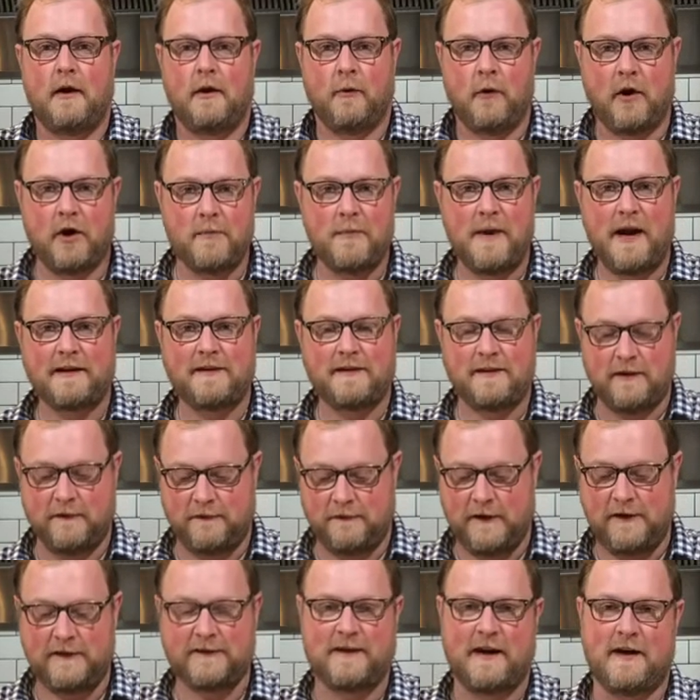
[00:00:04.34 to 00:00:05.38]
Welcome back to the
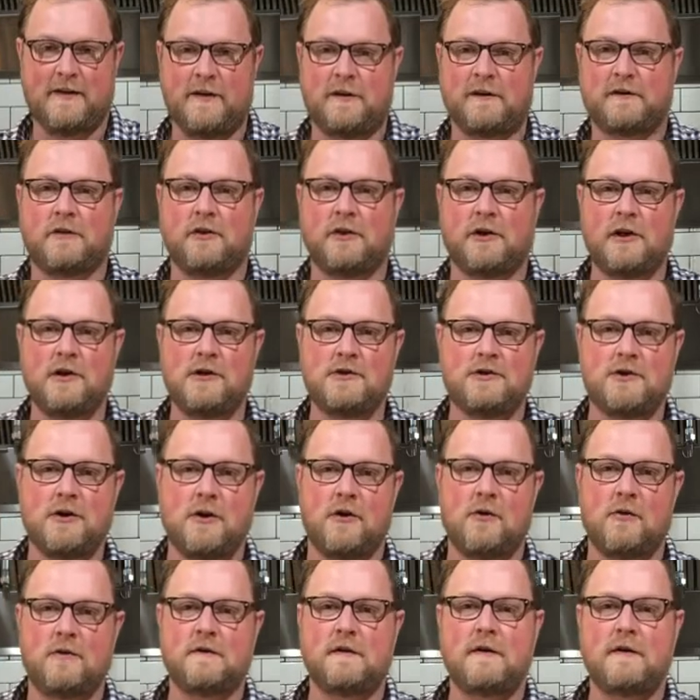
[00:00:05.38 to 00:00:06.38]
Feast on This cooking show.